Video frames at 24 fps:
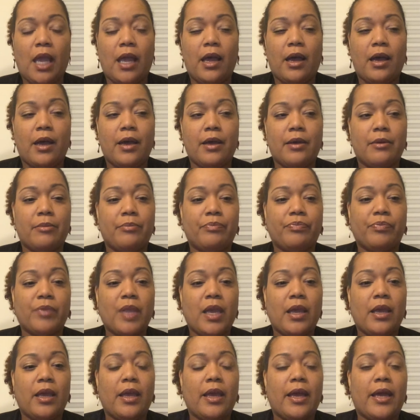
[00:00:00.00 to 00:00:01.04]

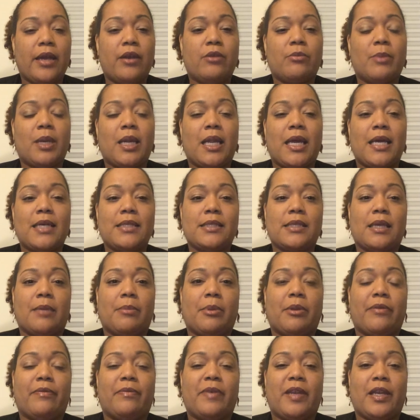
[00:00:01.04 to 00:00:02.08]
I know my last
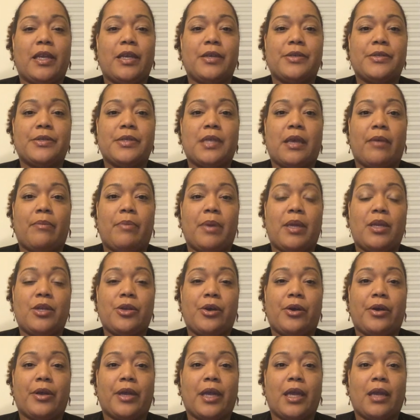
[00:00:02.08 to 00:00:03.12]
couple of videos have been
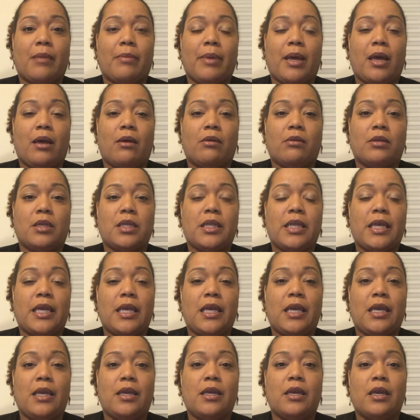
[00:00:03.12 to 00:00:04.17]
talking about
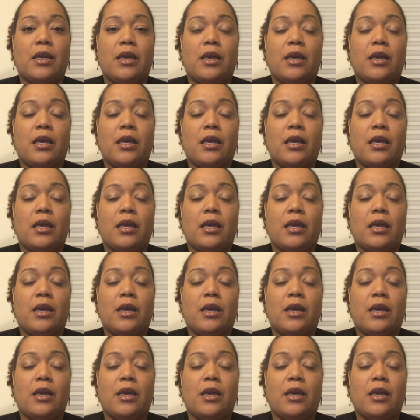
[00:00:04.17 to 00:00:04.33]
the